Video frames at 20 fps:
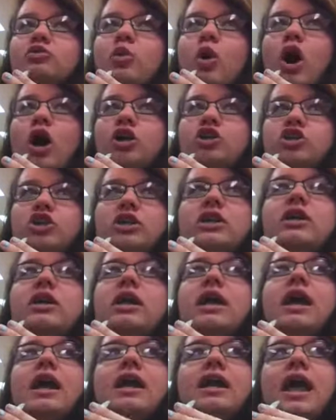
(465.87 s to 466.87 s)
was watching,
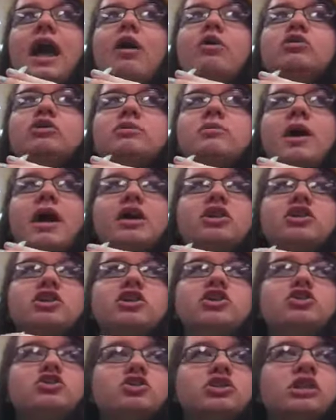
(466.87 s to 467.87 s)
and that was a mess.
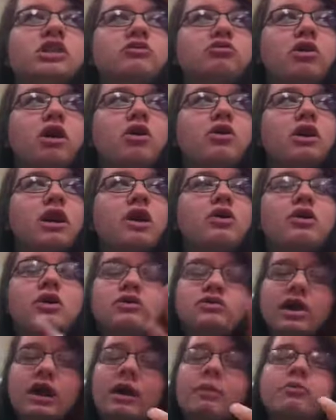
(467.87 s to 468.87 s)
Did you see the rodeo?
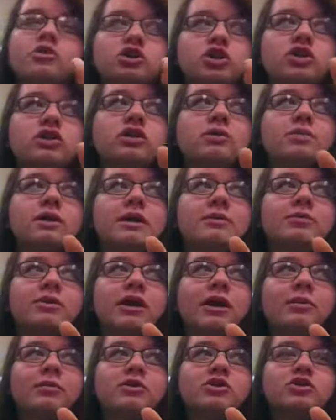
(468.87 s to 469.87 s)
There was like a bajillion people
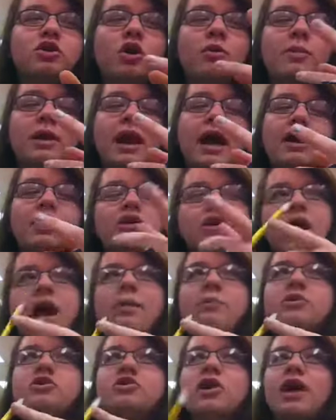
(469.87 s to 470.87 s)
there, Miss Coleman. I could
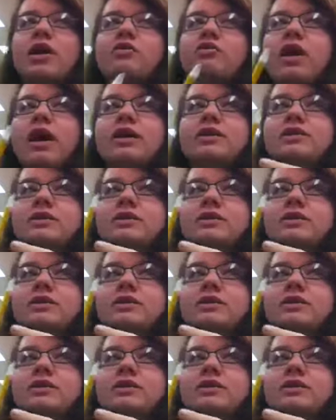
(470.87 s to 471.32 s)
not be trying to ride